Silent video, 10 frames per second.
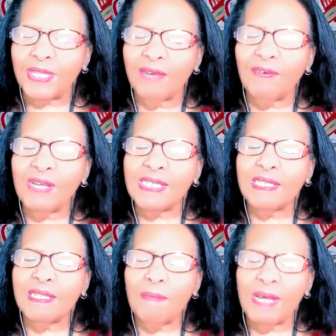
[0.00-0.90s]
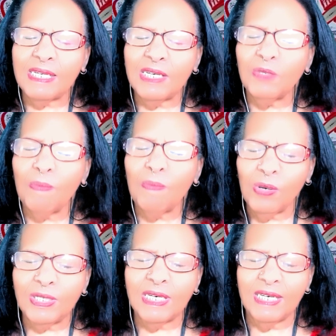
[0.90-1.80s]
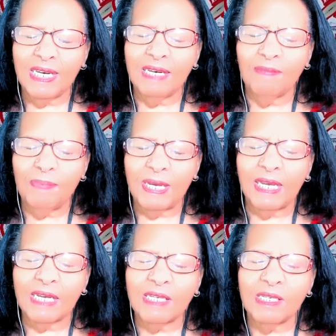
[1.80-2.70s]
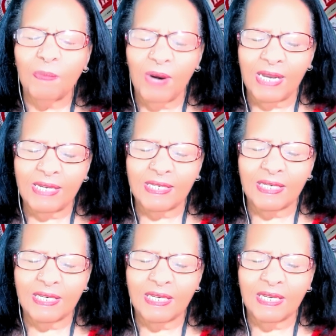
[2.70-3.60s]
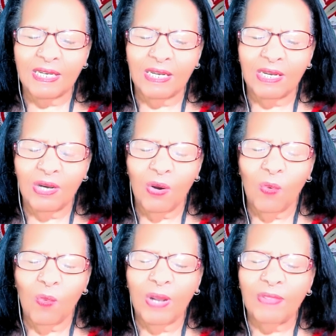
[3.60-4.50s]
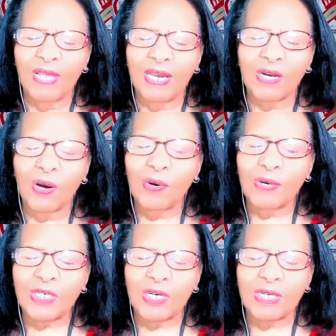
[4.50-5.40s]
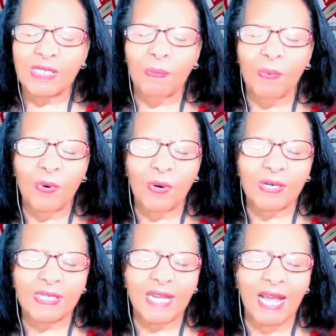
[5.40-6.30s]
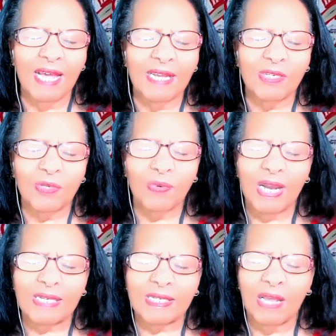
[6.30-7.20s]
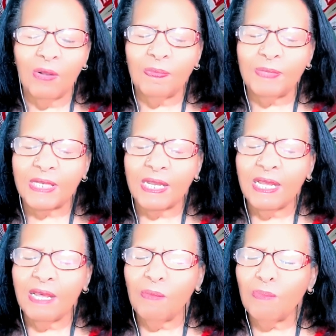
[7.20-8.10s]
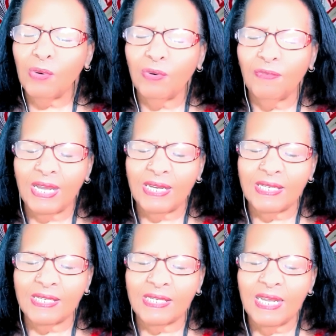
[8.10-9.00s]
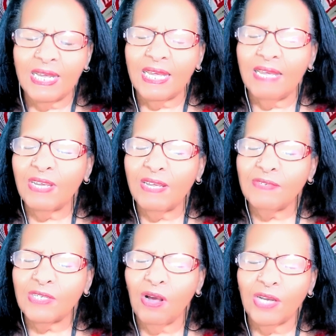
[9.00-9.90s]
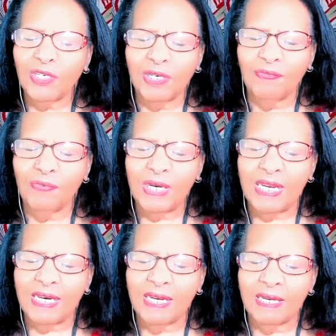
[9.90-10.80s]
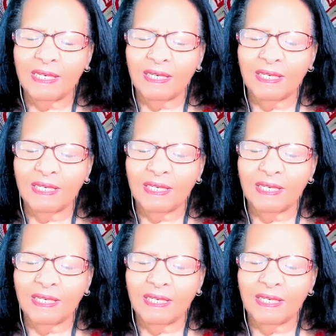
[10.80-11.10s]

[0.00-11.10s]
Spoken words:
Give us the message most in need of being expressed, one that encourages, supports, guides, directs, helps, motivates, even gives caution if we need it.